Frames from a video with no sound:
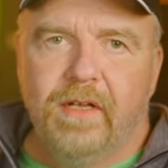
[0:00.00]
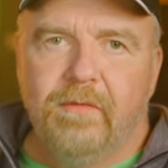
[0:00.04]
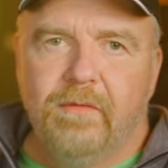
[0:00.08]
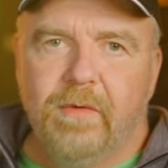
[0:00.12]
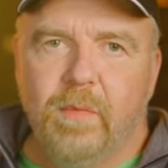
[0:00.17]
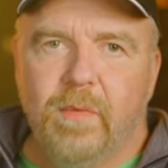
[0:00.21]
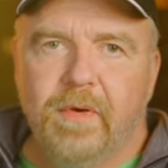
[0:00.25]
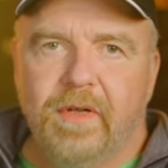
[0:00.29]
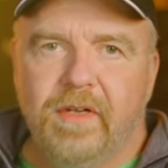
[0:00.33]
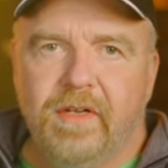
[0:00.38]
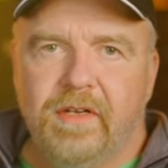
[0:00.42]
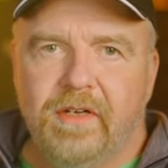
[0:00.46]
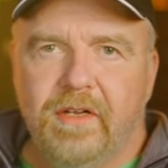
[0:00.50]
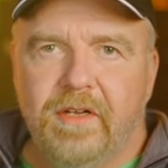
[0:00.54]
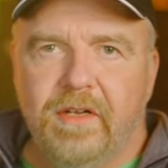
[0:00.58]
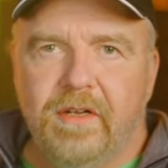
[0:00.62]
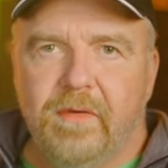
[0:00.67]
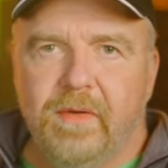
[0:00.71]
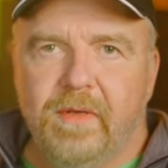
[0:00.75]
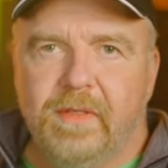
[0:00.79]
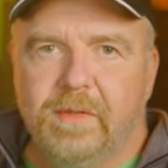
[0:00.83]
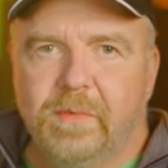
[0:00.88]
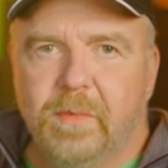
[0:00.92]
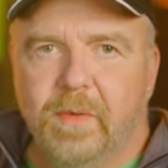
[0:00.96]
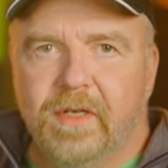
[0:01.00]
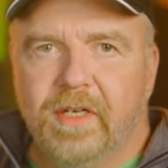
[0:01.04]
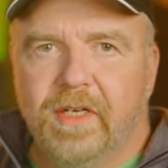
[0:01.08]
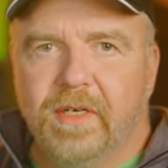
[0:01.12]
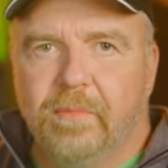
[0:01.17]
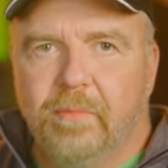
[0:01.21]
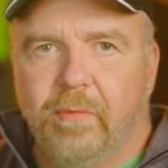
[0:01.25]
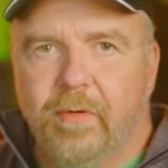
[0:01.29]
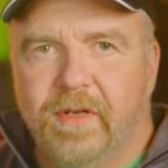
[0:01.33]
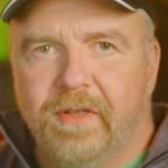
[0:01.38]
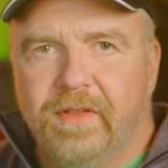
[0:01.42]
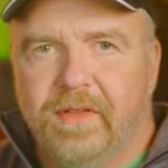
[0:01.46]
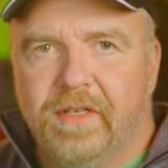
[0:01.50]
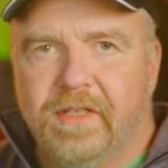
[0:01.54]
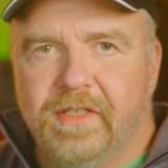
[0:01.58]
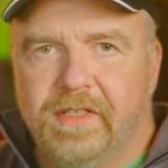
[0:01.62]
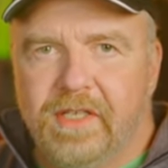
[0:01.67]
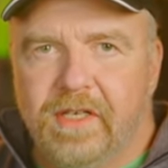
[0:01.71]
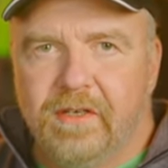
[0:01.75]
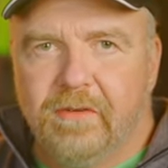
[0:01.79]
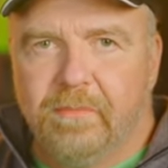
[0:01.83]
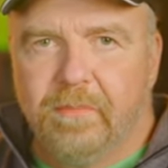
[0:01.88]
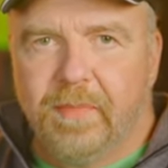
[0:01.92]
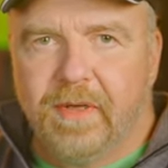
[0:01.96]
What we're going to do is we're going to print these
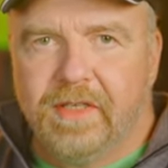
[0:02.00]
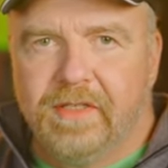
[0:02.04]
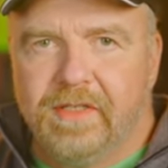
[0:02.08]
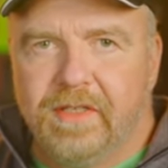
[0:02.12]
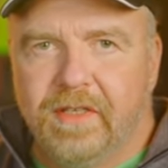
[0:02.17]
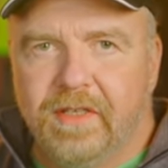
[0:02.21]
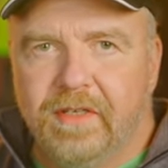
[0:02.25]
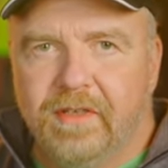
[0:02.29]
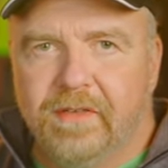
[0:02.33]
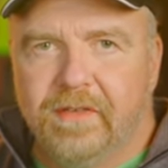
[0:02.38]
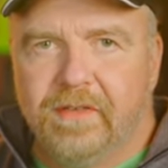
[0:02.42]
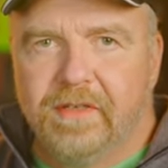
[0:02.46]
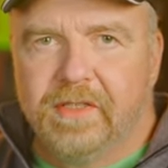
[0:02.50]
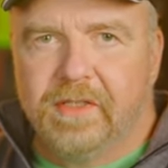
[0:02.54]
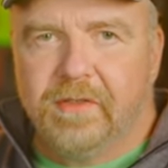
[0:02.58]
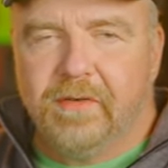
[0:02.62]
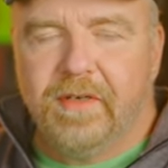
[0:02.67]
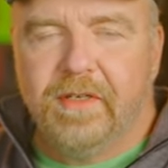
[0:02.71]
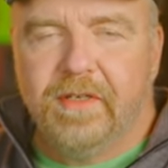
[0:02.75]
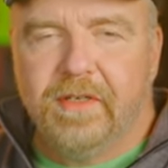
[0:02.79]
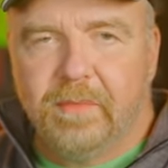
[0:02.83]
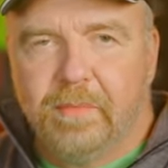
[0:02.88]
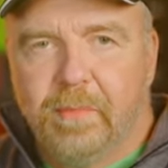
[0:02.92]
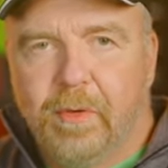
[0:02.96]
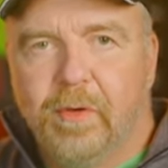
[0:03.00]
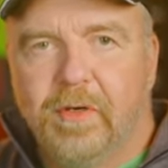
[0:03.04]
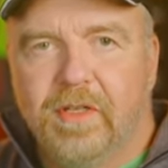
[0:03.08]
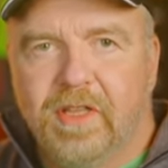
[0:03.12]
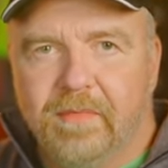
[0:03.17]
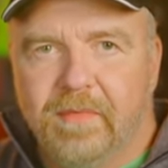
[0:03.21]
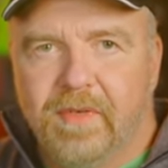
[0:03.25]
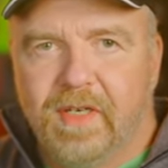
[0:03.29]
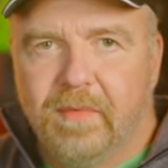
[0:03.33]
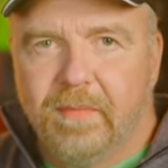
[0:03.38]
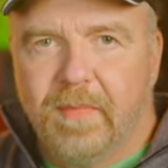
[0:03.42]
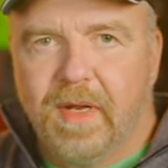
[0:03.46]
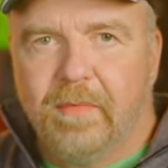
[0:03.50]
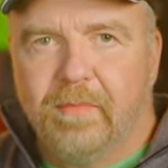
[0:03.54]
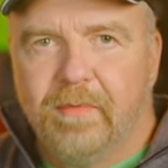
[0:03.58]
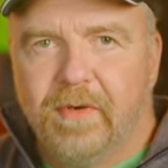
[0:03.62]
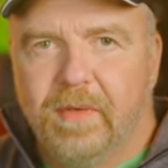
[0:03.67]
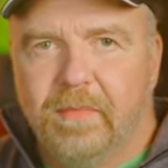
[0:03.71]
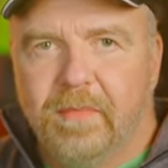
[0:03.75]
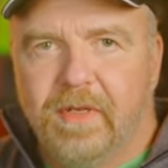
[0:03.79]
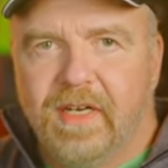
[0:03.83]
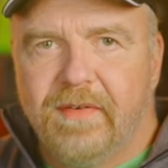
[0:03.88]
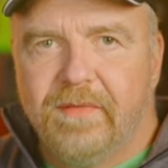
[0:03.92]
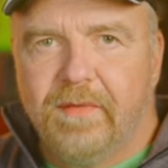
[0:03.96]
out basically on the screen or poke them into
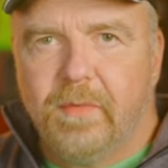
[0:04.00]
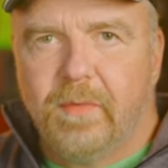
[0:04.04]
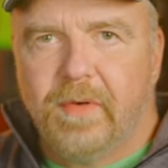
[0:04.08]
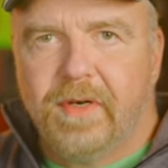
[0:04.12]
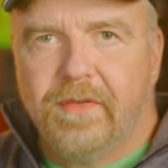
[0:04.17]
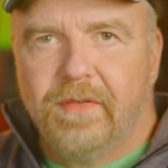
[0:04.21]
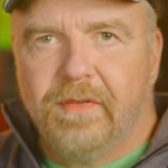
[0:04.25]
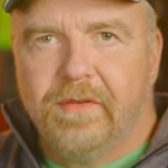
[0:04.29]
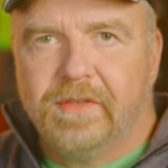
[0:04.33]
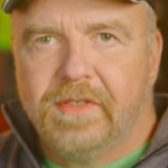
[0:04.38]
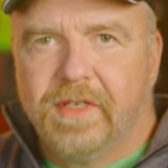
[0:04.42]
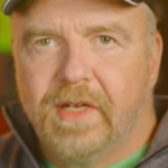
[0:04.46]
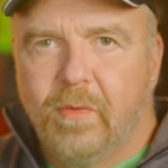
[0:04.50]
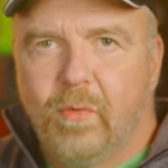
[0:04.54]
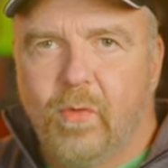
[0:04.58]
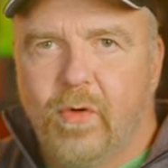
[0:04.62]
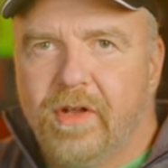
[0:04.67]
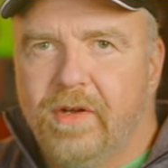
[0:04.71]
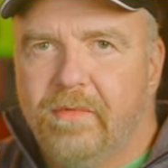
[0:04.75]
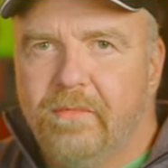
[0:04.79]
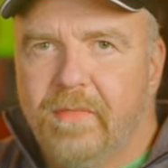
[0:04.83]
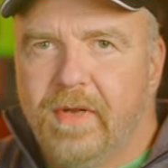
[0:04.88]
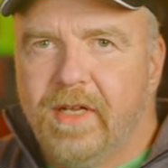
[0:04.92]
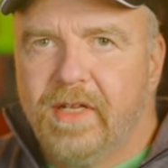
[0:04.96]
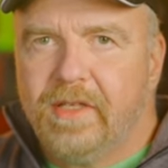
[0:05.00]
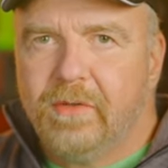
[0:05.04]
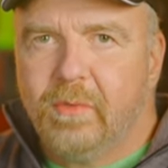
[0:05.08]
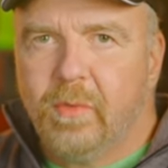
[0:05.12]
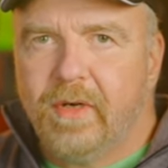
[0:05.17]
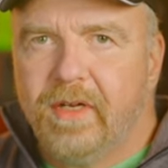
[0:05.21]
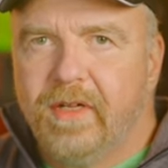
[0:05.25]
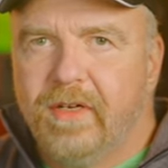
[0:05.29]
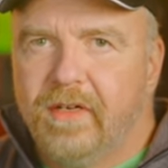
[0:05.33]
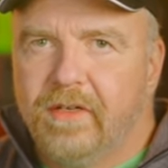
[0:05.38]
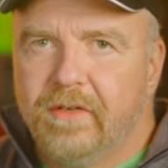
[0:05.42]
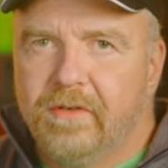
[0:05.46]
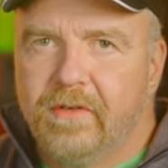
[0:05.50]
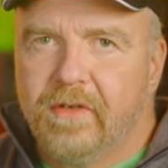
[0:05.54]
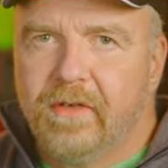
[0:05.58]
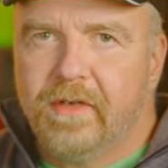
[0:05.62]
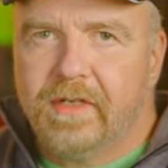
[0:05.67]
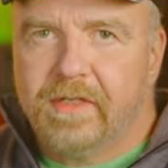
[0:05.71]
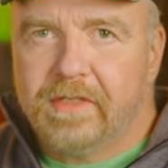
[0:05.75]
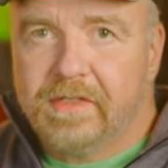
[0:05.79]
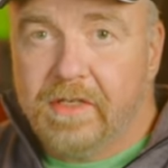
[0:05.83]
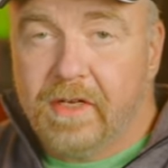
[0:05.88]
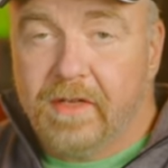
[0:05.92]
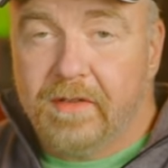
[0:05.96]
memory, but everywhere there's a 1 bit, we're going to draw
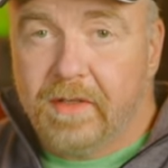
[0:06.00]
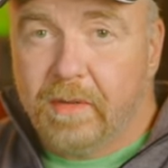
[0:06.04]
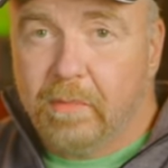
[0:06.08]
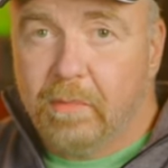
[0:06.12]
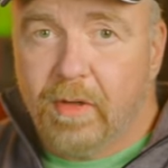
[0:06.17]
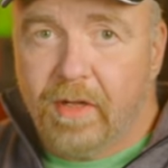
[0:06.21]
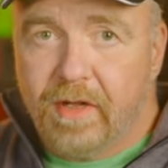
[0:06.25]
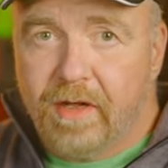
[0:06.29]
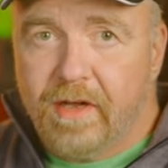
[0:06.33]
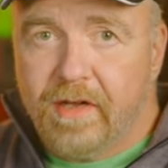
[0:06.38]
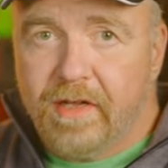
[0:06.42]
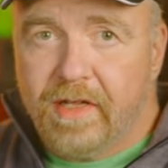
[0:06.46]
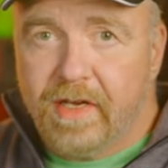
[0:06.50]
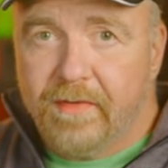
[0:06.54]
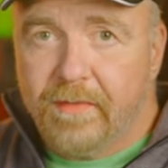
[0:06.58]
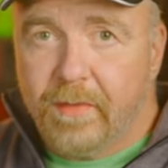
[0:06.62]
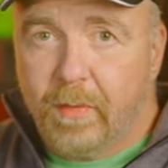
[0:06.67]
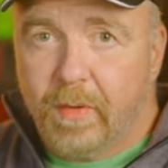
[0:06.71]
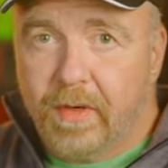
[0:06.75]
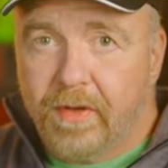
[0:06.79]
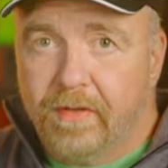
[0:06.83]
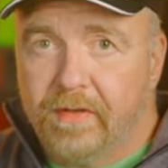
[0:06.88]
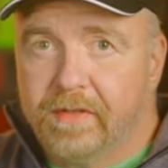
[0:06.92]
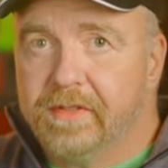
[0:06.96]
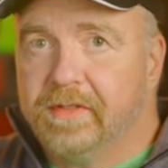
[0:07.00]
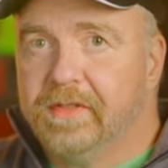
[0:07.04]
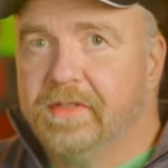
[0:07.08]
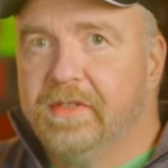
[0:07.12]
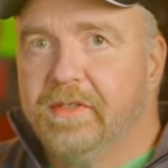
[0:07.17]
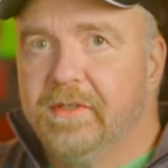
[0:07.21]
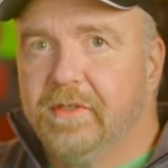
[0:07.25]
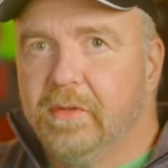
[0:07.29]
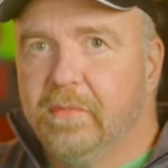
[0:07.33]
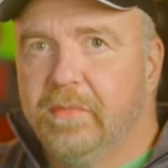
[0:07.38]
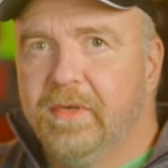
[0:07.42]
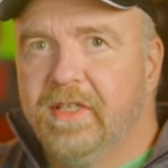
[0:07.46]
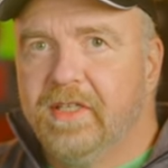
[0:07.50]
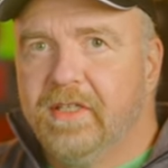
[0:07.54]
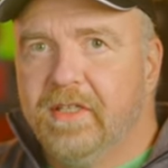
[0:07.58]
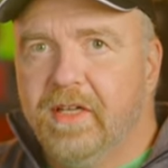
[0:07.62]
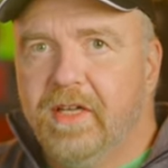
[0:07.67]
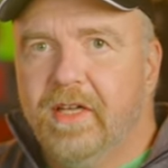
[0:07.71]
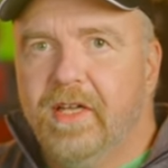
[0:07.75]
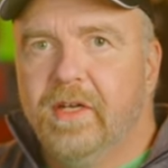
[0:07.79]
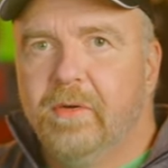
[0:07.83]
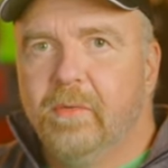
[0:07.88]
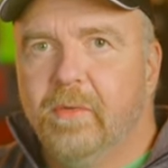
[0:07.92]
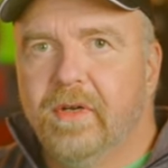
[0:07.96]
a solid block, and everywhere there's a 0 bit,
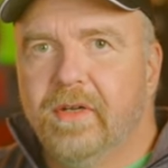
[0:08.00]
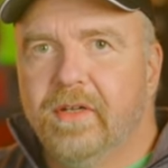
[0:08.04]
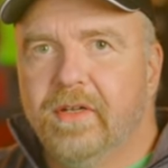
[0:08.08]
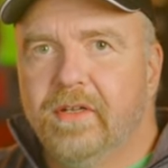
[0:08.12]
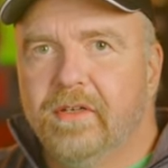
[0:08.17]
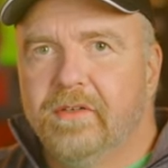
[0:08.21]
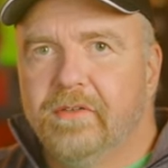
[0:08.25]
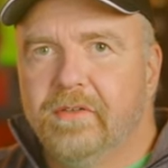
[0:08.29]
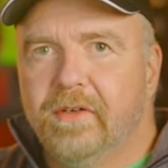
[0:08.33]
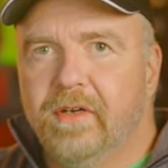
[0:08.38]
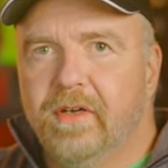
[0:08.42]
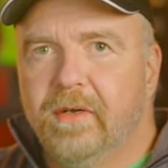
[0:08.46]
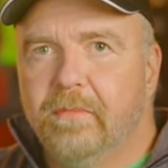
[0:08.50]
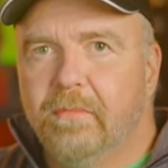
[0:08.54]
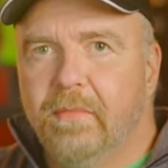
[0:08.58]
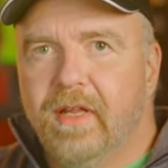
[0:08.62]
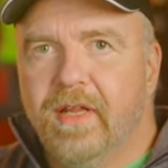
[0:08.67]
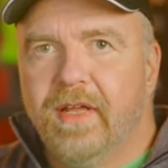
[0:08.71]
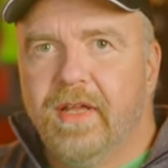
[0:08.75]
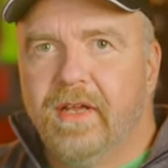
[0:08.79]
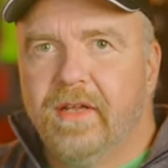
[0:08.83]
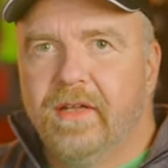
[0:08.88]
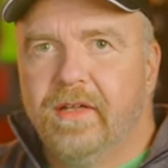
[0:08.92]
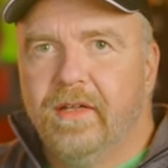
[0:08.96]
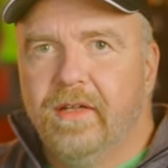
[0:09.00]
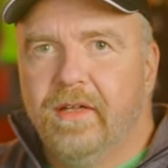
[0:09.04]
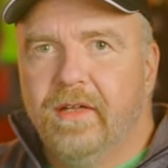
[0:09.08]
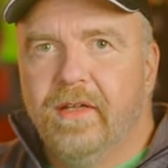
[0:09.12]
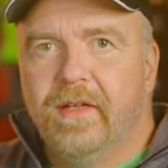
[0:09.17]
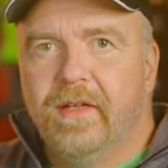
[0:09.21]
we're going to draw a blank.